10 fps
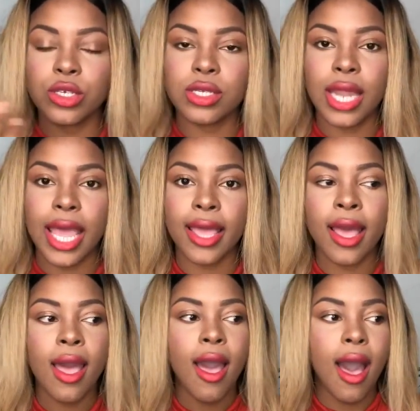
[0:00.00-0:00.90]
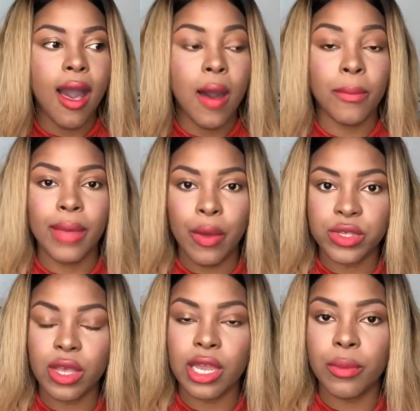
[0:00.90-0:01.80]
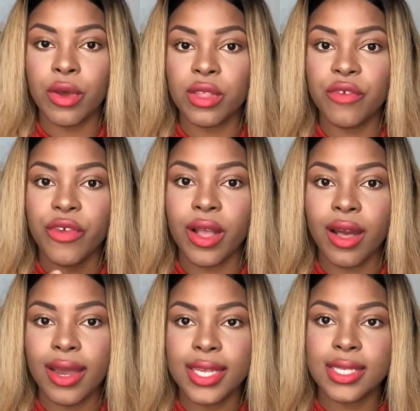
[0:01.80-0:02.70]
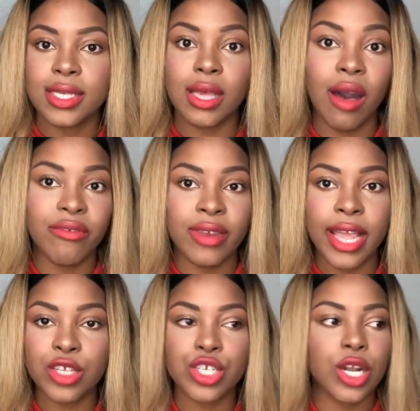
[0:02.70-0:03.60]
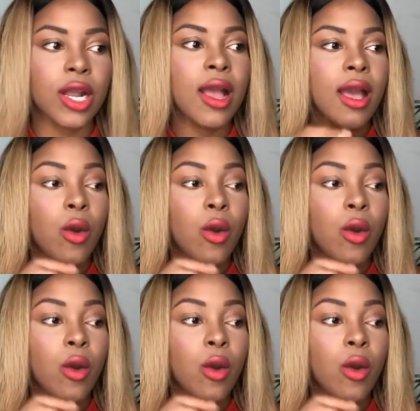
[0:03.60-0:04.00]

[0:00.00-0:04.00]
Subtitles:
just like I was talking about the different goddesses of nature,